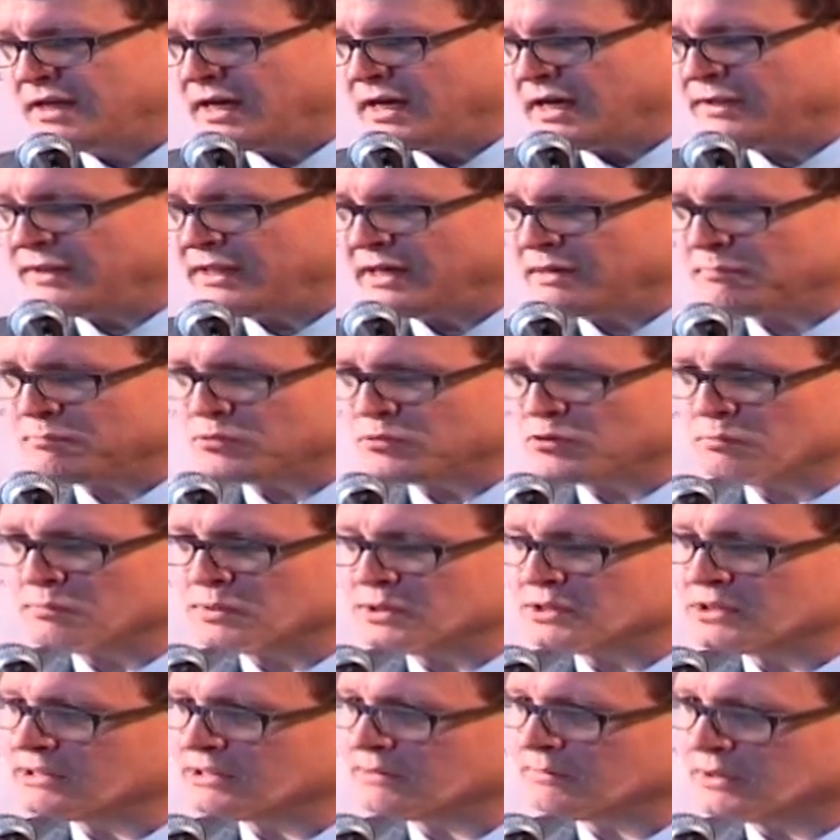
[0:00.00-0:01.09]
And that brought me
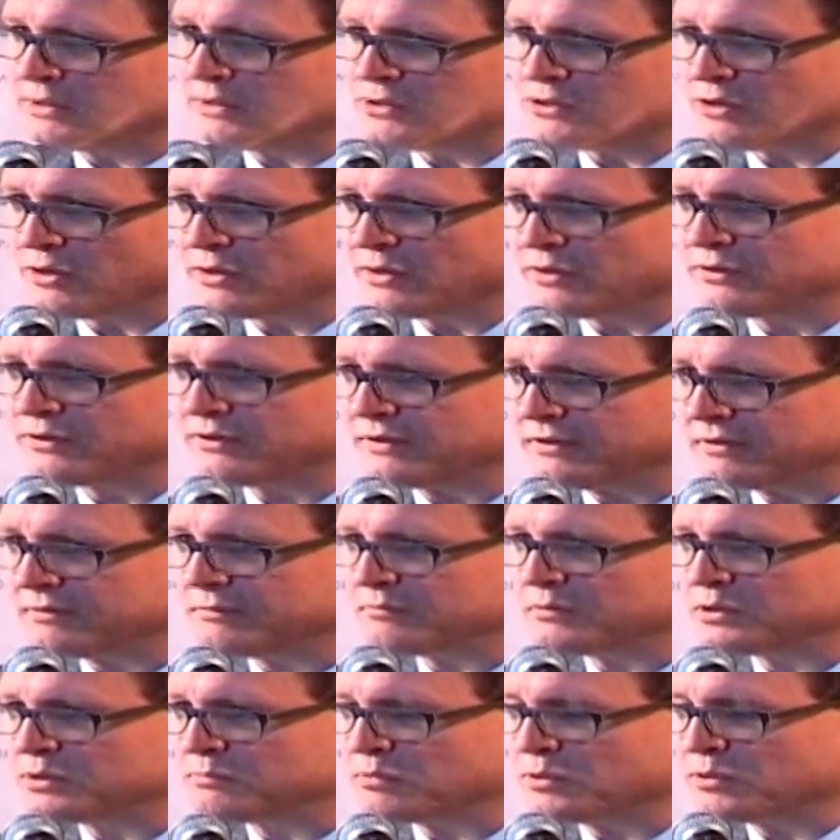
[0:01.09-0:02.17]
to something Jonathan
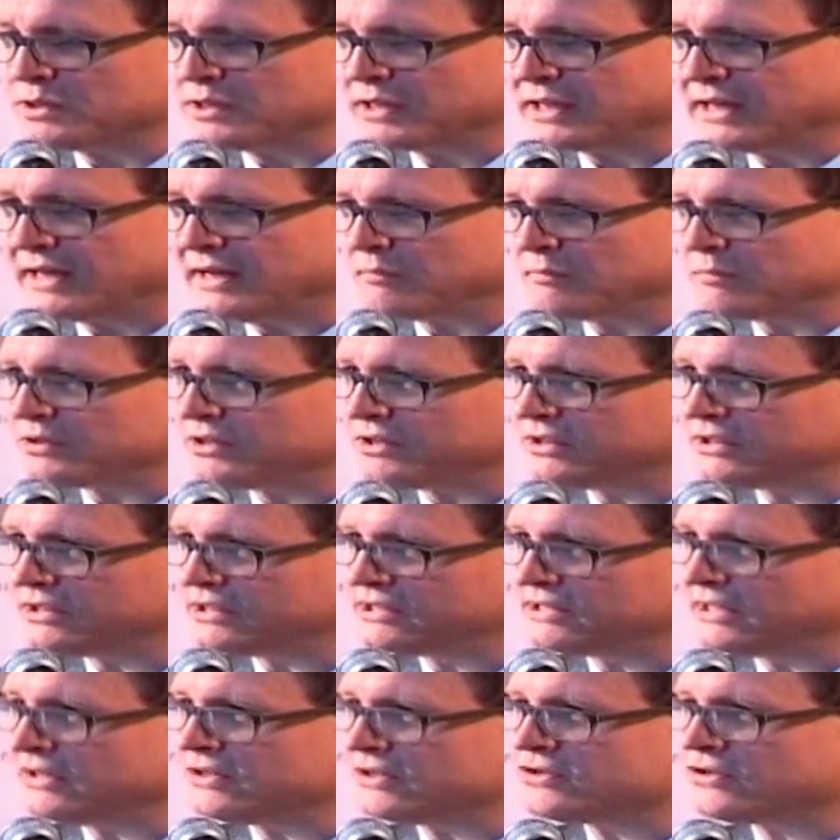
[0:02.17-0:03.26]
was pointing out, which is the
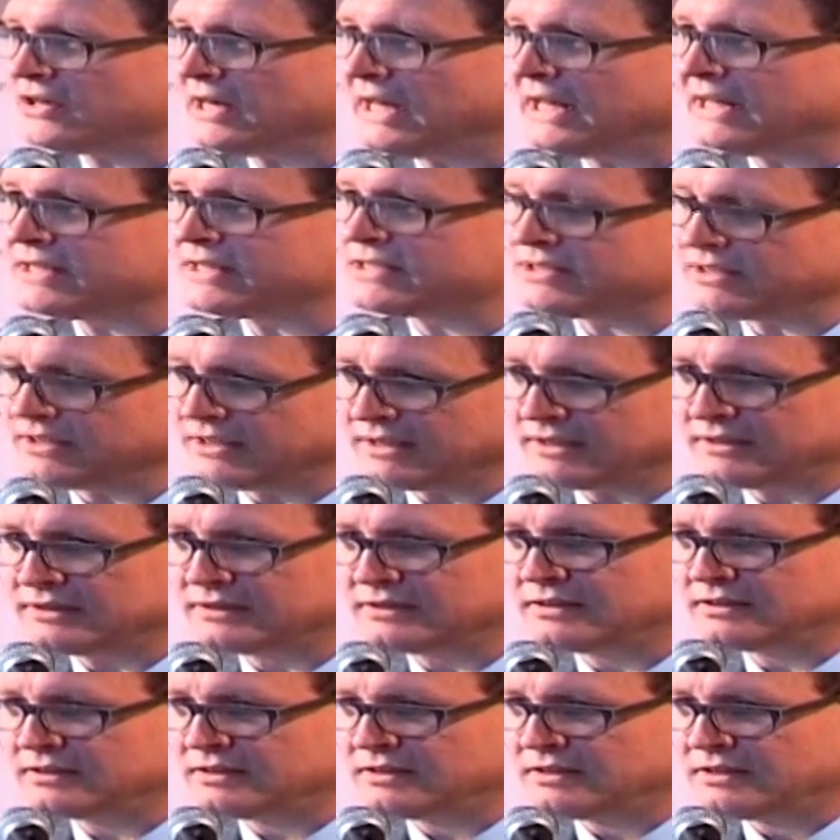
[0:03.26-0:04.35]
centrality
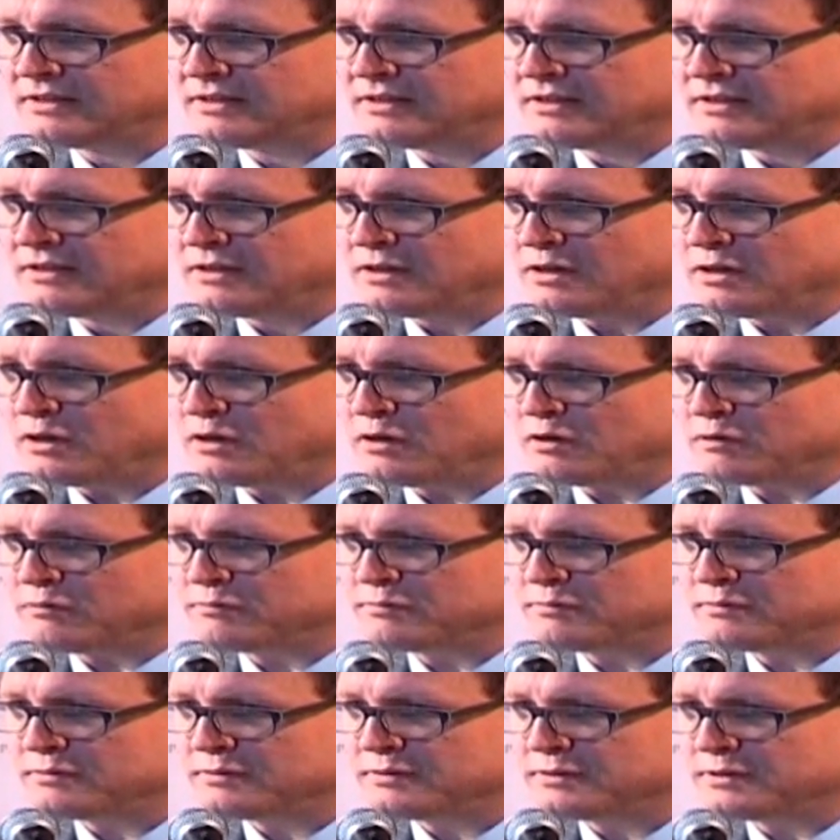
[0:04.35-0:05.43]

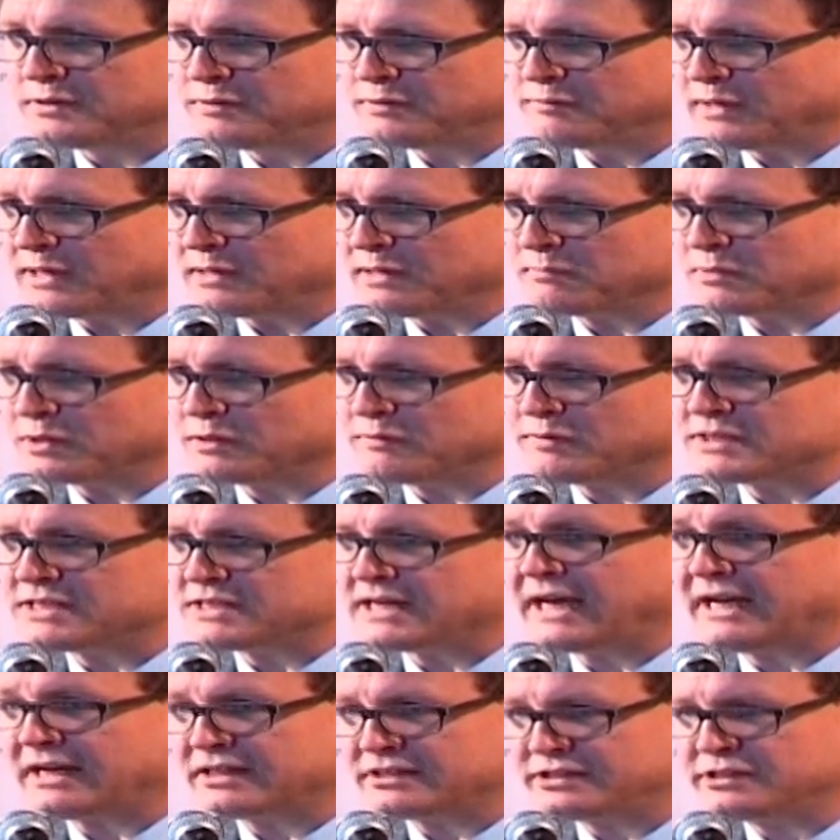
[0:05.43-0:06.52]
of the development of a
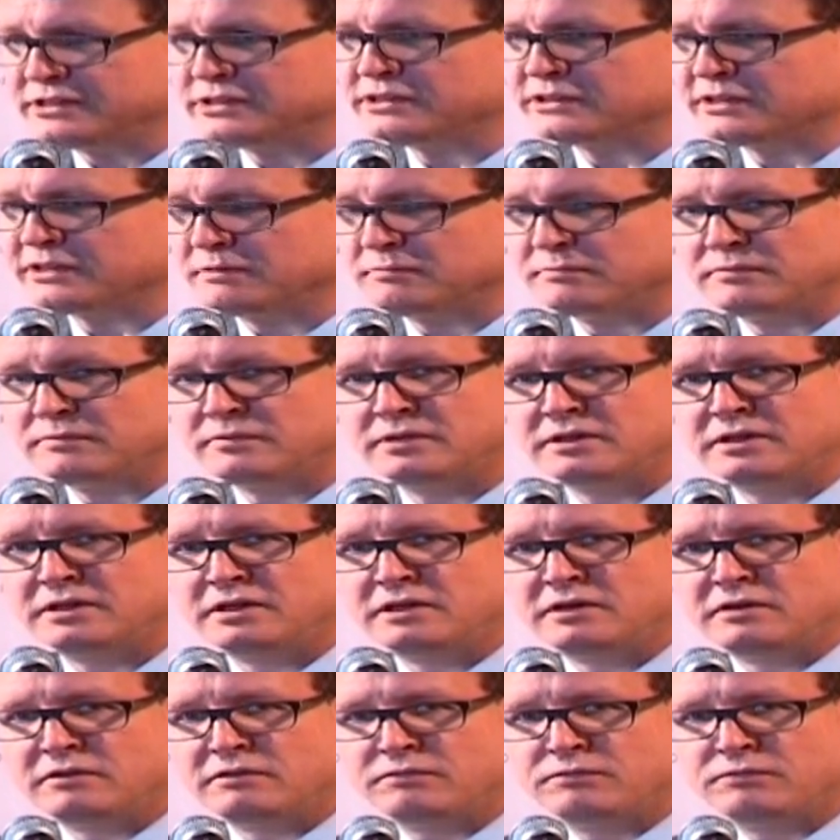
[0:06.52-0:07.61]
tax system
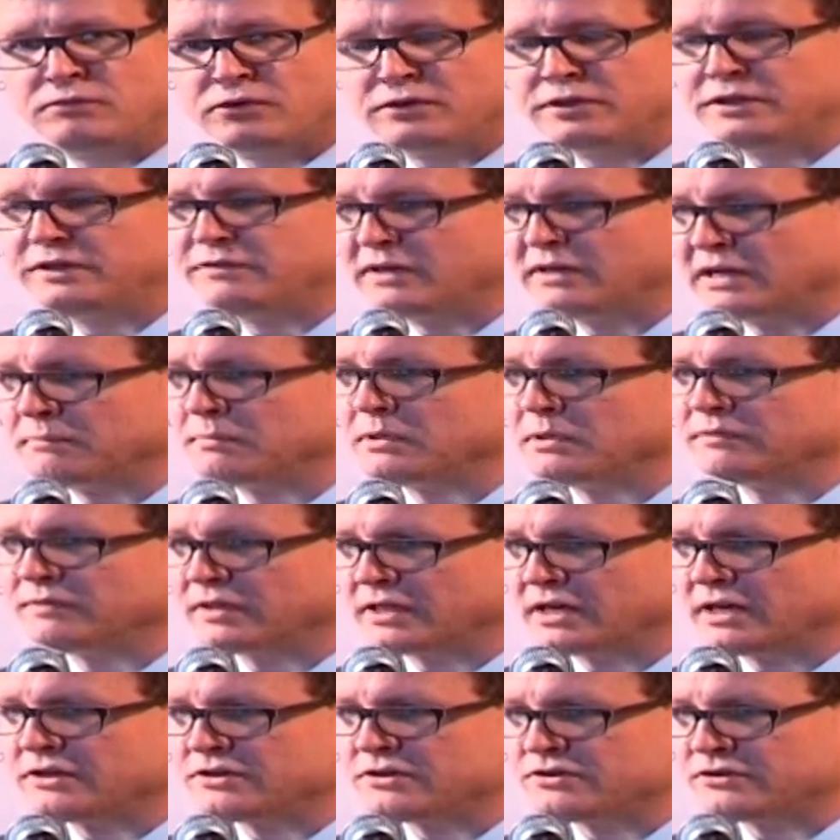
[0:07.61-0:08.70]
for the development of
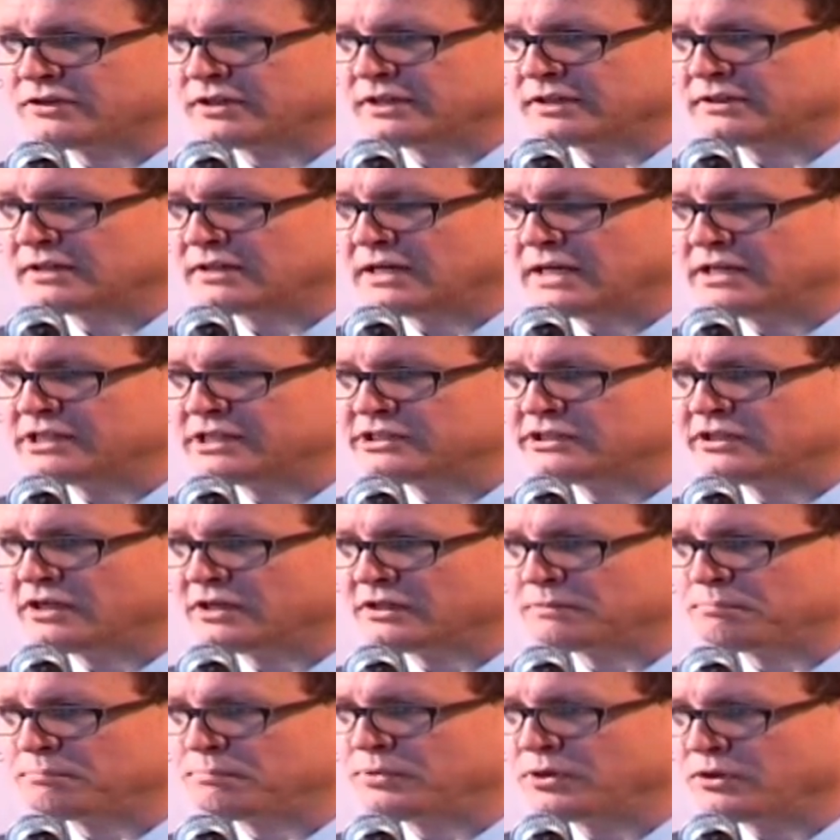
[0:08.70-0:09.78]
a country. And it's
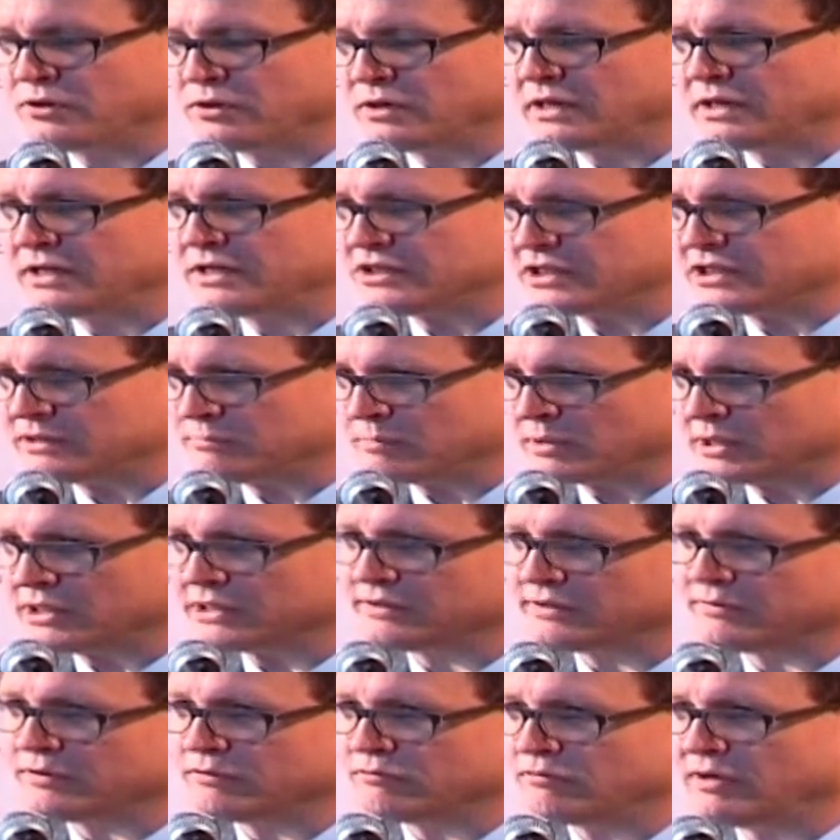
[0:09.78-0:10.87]
not purely just because
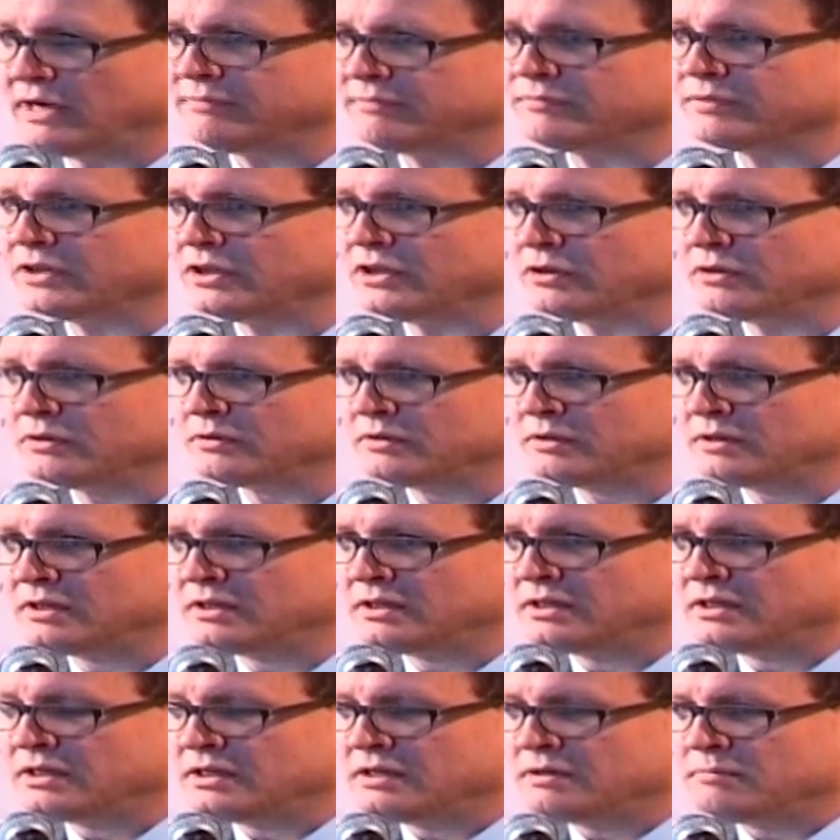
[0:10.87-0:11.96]
of the revenue,
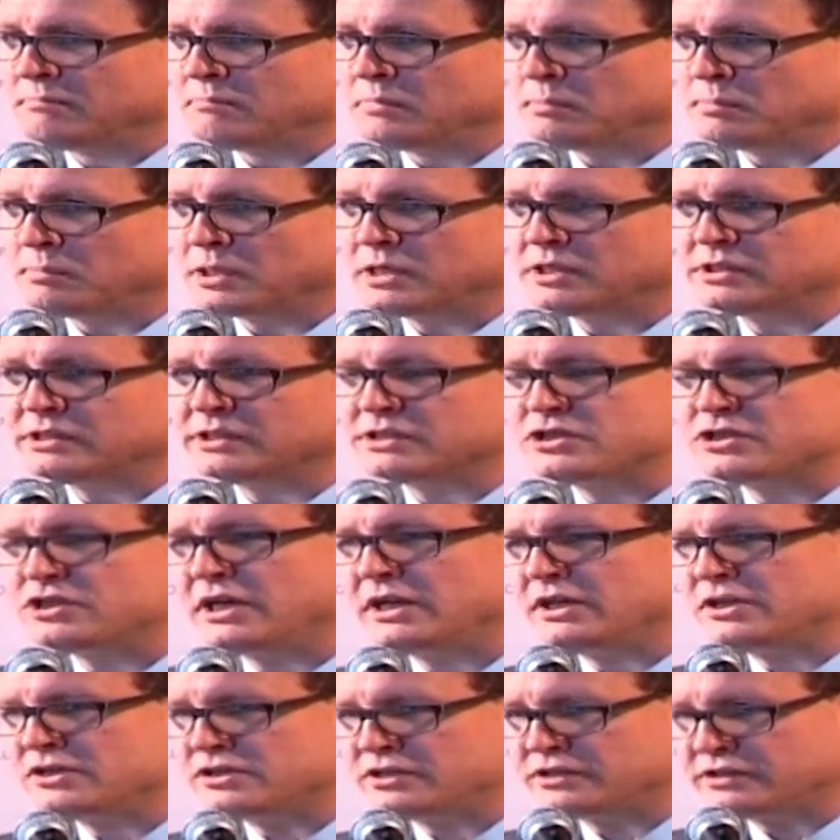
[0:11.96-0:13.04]
but because it
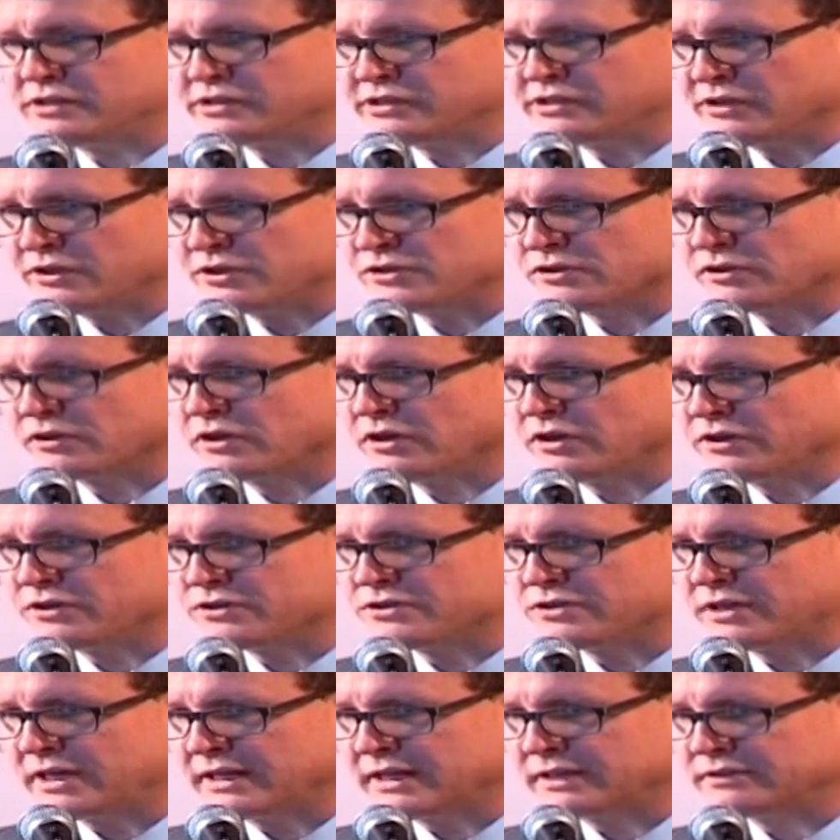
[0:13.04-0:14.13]
changes the social
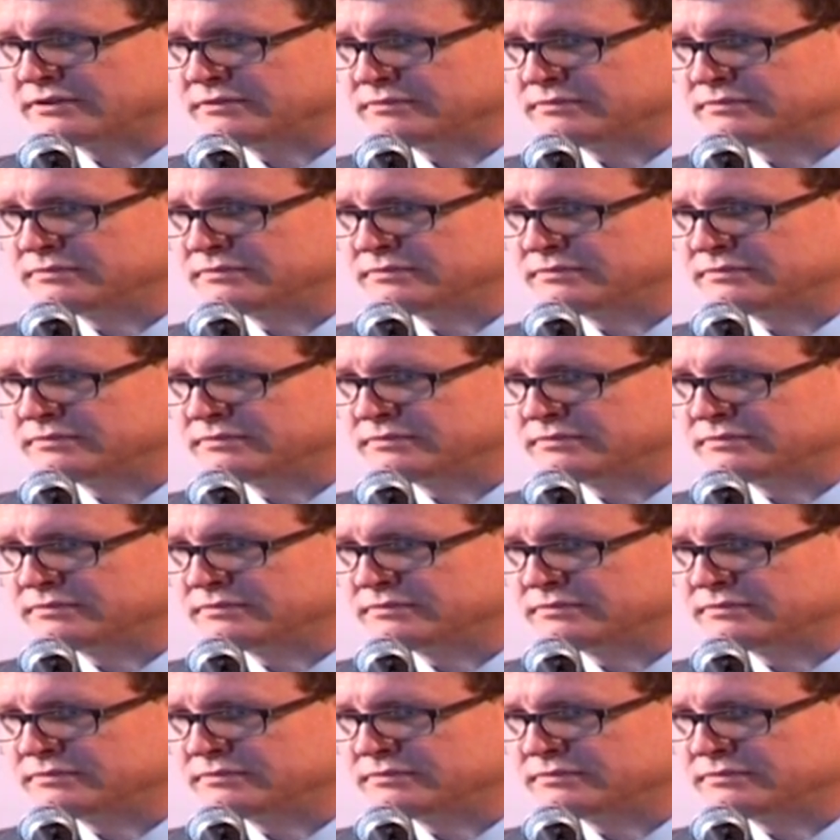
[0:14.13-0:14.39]
contract.